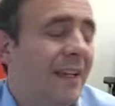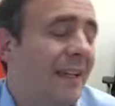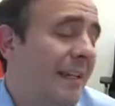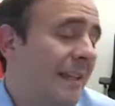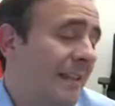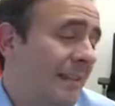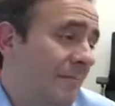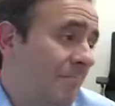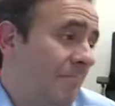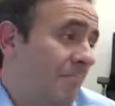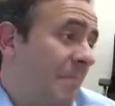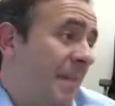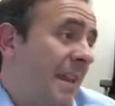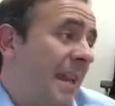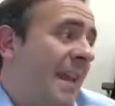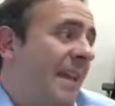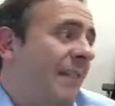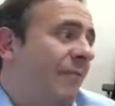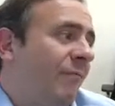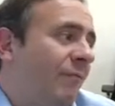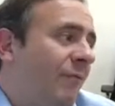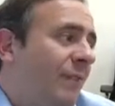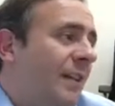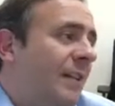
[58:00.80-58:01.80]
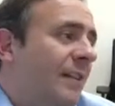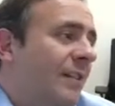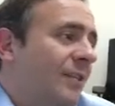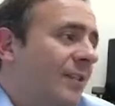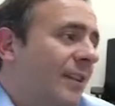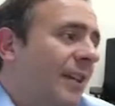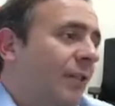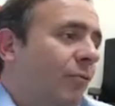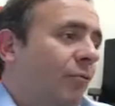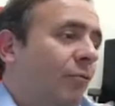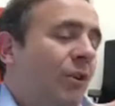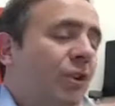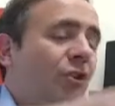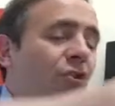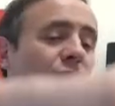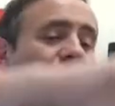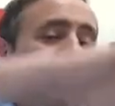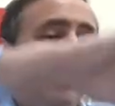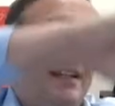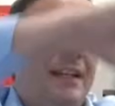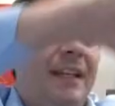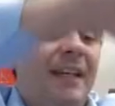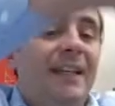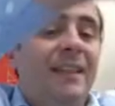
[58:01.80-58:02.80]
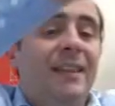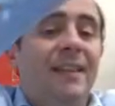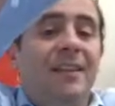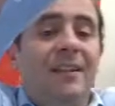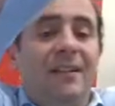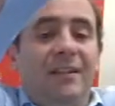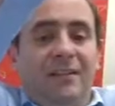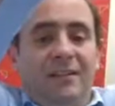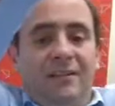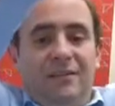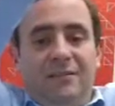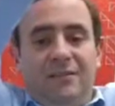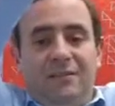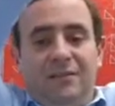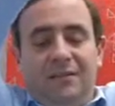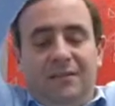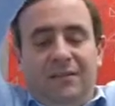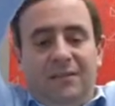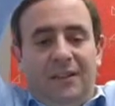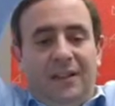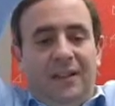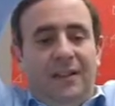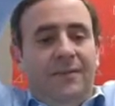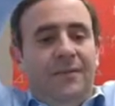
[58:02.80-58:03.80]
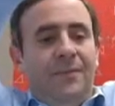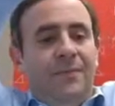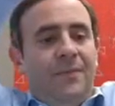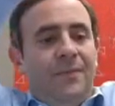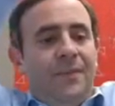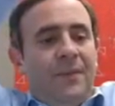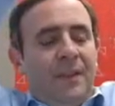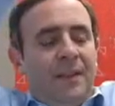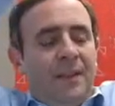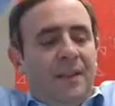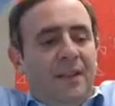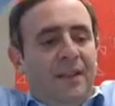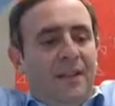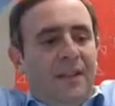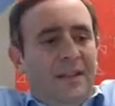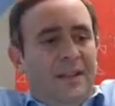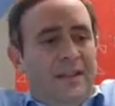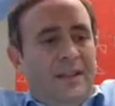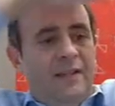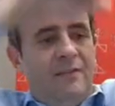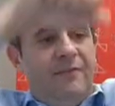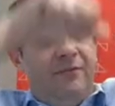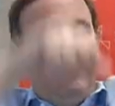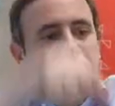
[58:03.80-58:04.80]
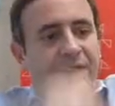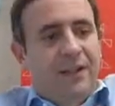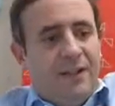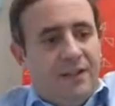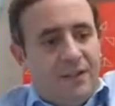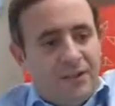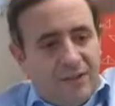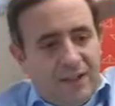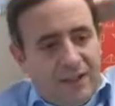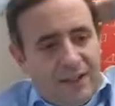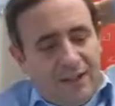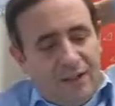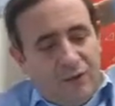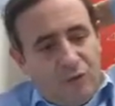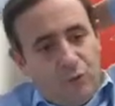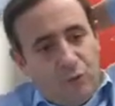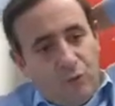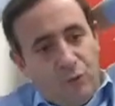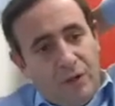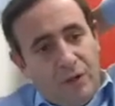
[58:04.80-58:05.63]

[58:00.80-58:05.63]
like. It feels like we should get there, right? It feels like it's